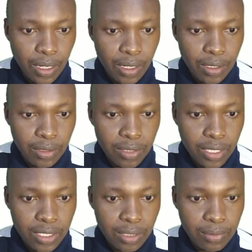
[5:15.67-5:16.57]
get
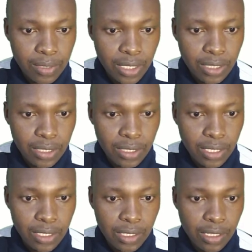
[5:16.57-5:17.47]
subtracted
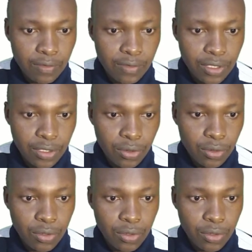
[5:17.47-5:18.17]
and give 0.